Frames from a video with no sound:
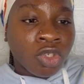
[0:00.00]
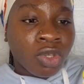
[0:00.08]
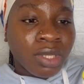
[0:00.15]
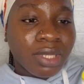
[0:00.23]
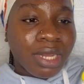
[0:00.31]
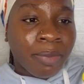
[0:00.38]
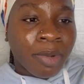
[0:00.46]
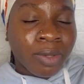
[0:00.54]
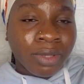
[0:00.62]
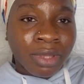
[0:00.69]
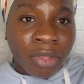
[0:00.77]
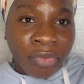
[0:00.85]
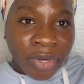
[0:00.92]
You just need about
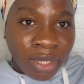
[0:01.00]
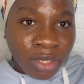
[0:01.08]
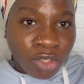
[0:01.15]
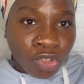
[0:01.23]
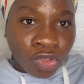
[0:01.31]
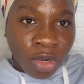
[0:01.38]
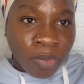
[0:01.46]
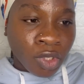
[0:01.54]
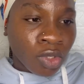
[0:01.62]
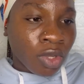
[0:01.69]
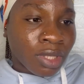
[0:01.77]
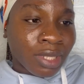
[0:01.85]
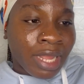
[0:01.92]
3 drops,
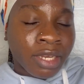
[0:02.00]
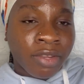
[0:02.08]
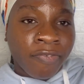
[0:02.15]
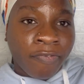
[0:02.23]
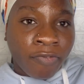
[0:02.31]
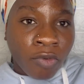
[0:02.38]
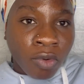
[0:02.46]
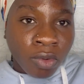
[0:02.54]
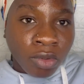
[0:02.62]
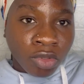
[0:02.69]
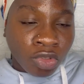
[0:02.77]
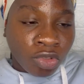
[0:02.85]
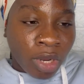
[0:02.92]
not like the full
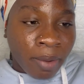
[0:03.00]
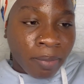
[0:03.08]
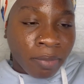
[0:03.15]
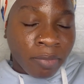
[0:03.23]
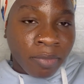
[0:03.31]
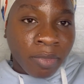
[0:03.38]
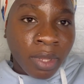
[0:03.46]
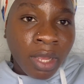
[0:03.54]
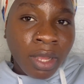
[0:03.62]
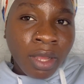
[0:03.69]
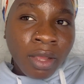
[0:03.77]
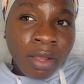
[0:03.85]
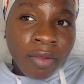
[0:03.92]

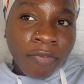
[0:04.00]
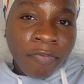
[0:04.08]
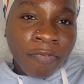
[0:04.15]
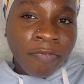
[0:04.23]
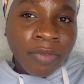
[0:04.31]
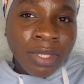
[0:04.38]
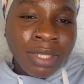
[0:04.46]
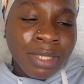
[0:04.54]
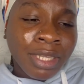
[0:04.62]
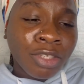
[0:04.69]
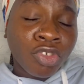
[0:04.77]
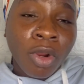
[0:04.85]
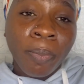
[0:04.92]
is
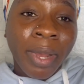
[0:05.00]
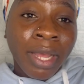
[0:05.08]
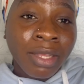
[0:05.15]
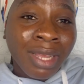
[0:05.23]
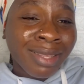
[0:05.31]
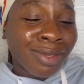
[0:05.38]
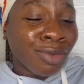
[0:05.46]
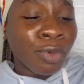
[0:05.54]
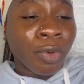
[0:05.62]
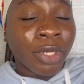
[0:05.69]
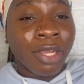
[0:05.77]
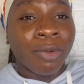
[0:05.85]
it dropper? I don't know what